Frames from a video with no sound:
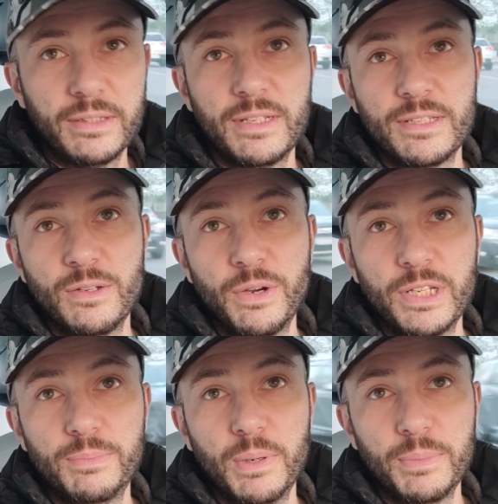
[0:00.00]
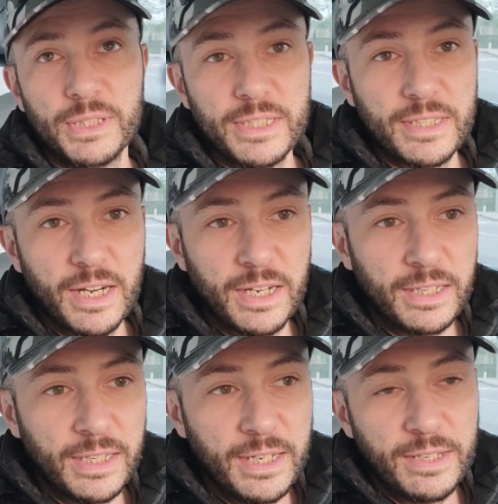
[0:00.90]
There's no heat pump on this
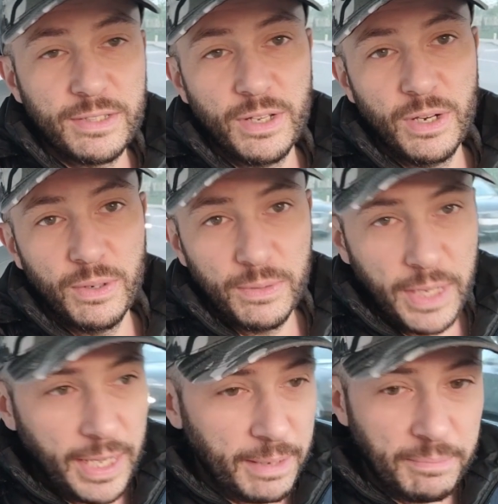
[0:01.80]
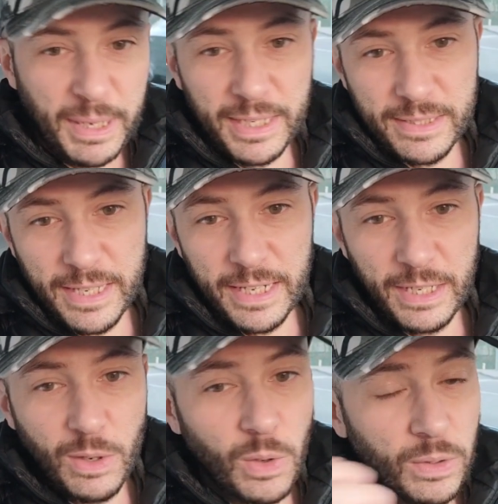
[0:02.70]
car, so and it's
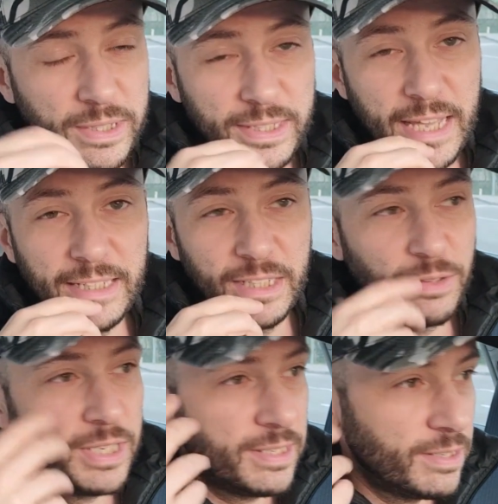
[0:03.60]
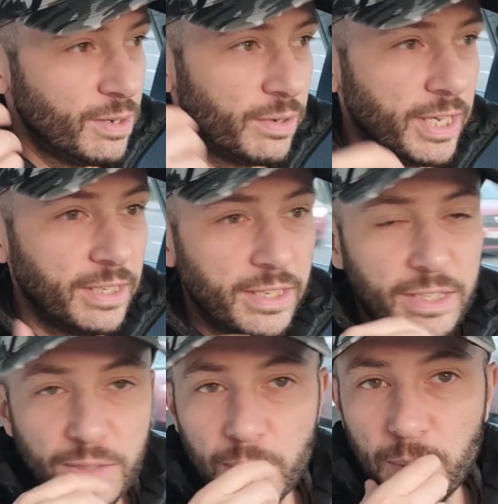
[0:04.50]
getting cold. It's 10 degrees, so yeah, the
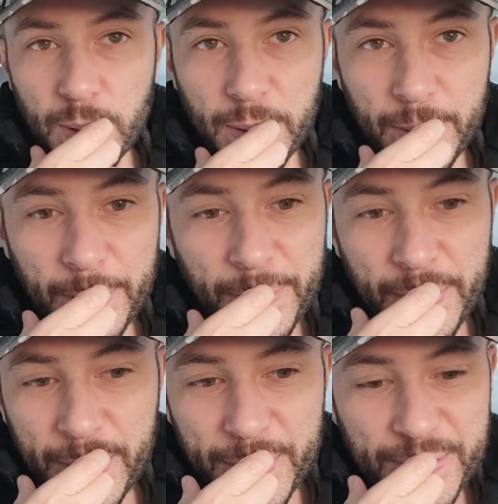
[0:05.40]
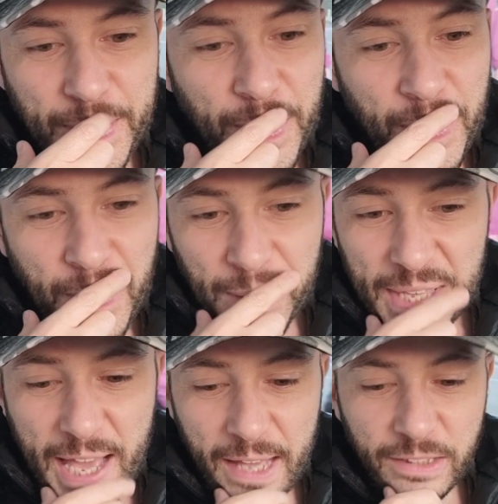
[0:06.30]
heater went on. So
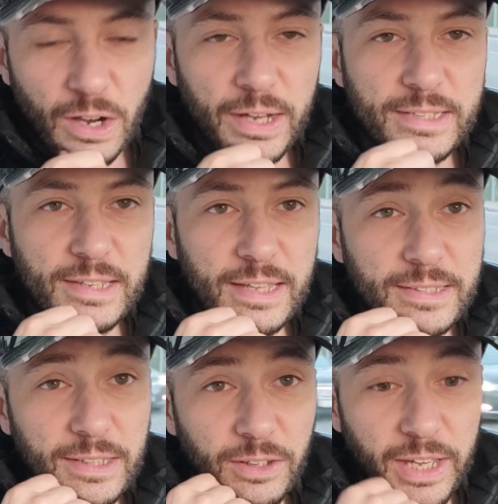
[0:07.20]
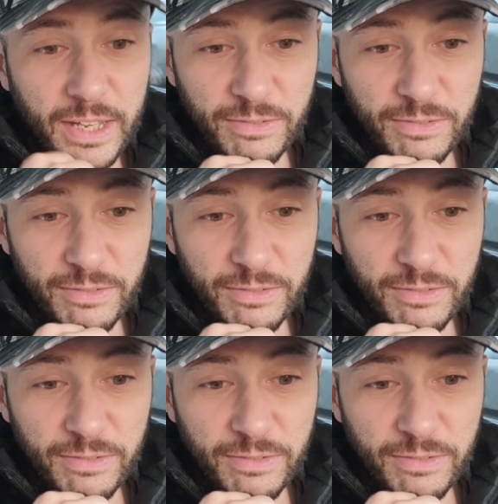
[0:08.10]
yeah, no, it's still okay.